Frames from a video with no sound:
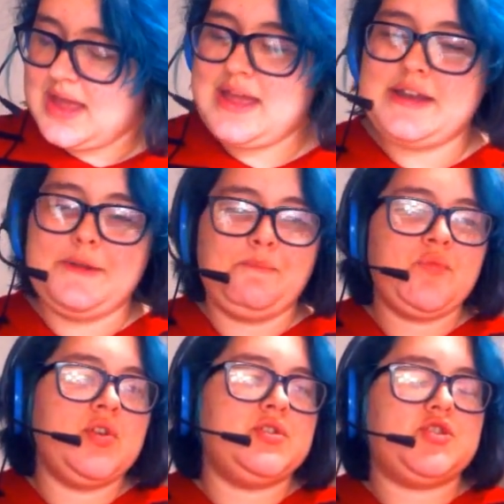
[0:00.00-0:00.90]
And
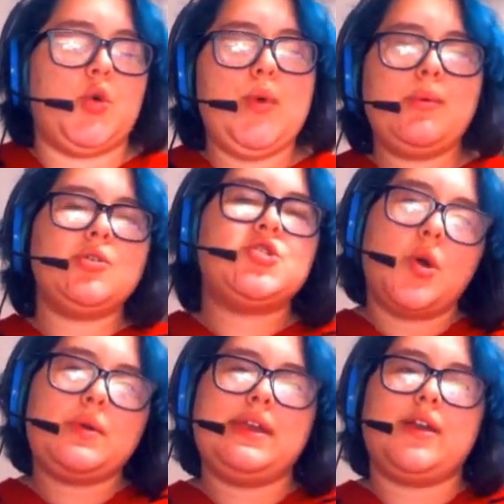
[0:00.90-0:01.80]
so we were
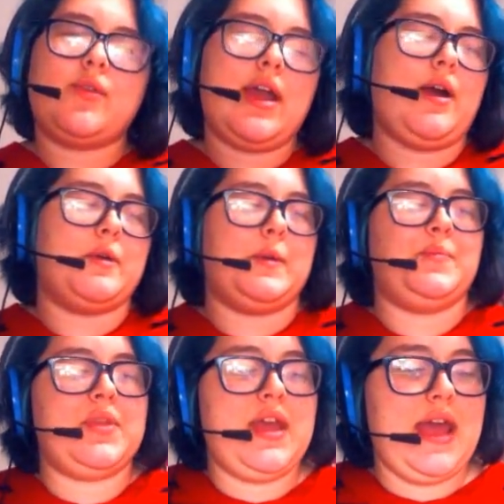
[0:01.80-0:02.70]
joking around,
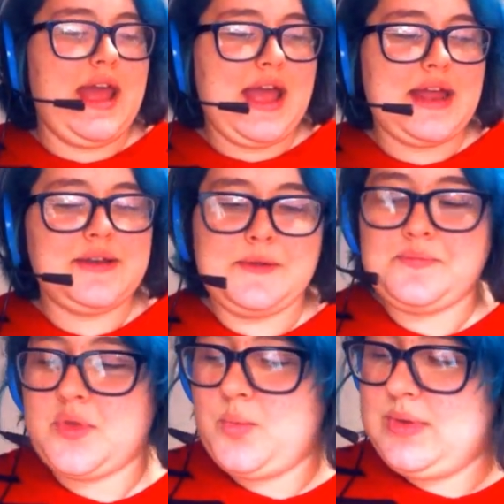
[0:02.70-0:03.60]
and
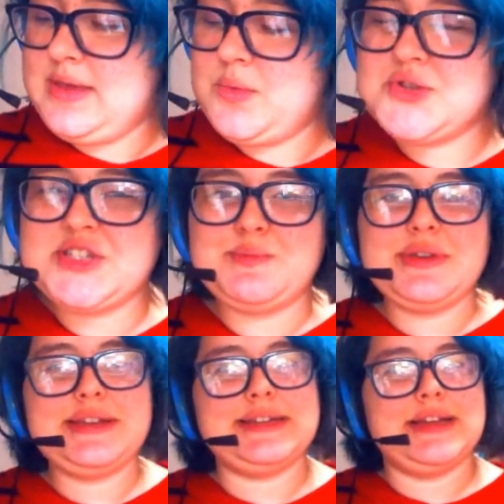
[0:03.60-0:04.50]
he would just
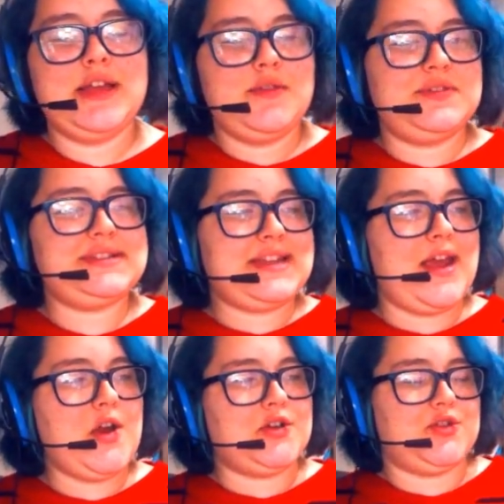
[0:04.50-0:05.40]
be this
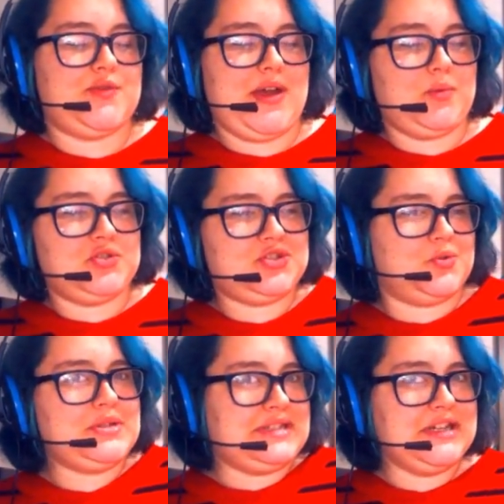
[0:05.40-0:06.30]
character that was
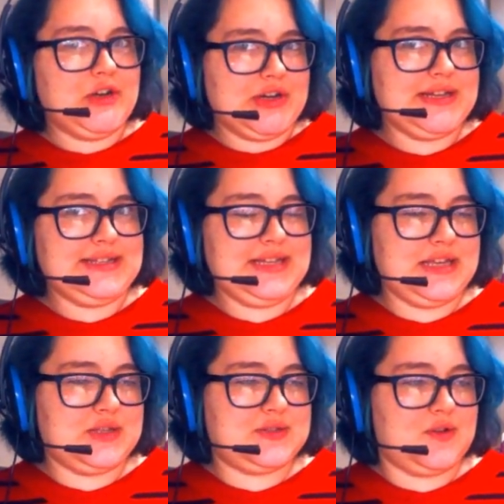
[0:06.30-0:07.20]
so serious
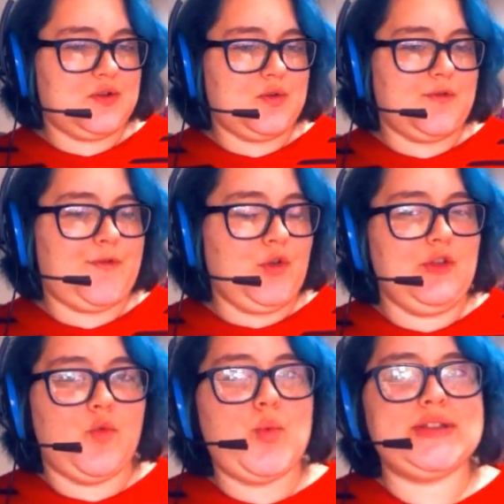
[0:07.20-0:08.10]
and so full
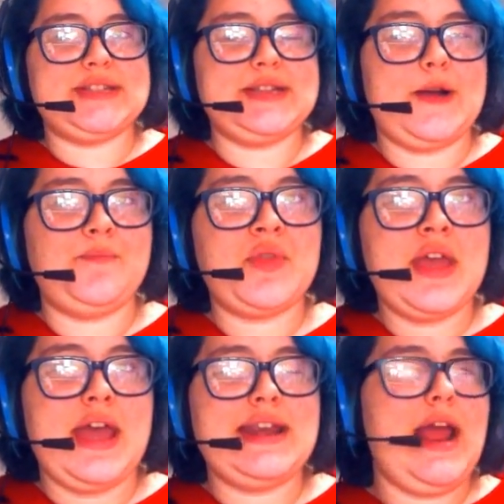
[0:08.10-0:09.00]
of wisdom,
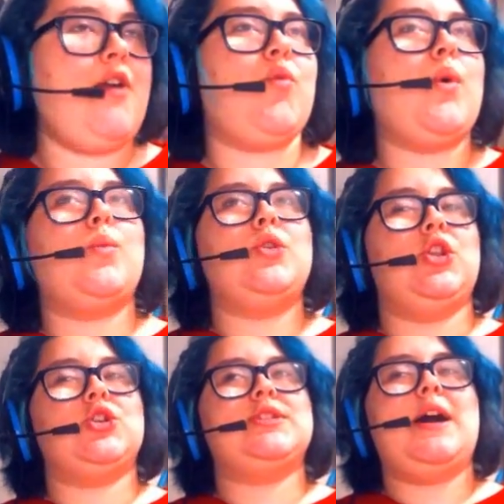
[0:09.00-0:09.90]
and everyone would
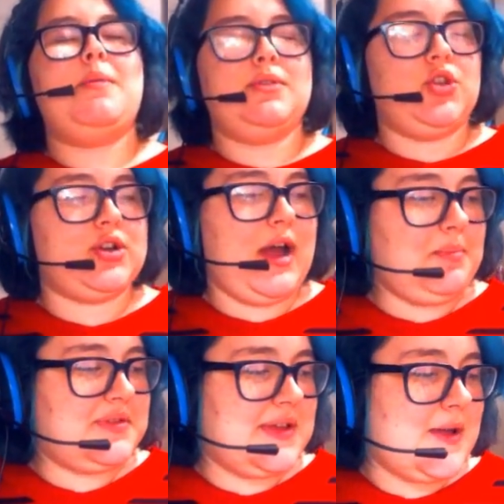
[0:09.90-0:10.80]
look
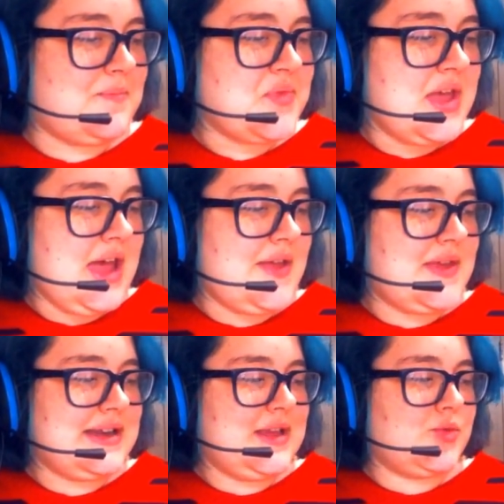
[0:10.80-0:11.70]
up to him, and
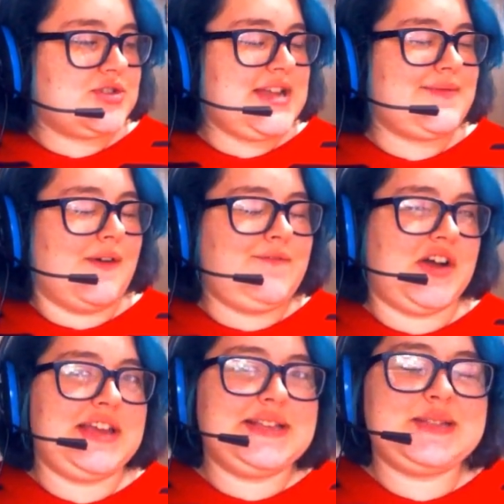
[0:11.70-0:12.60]
then he would just have a
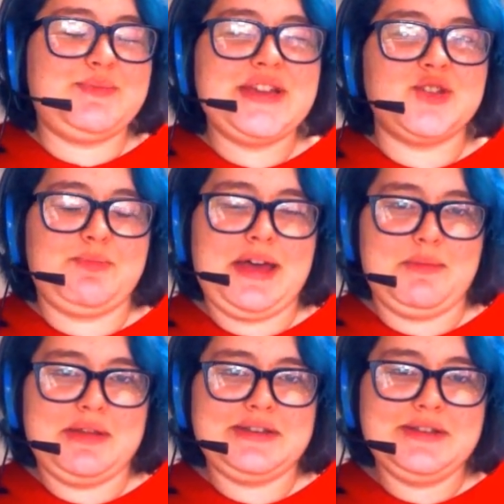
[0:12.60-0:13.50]
fucking speech
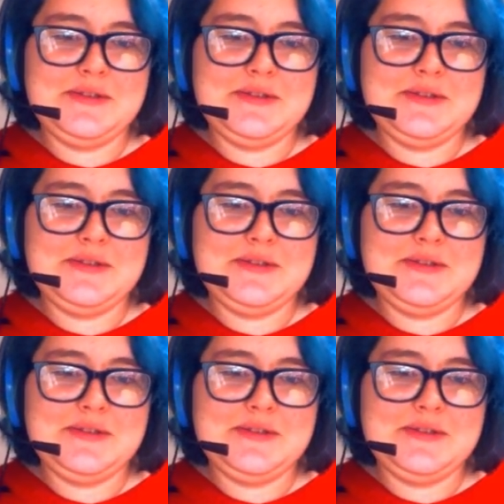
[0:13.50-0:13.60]
impediment.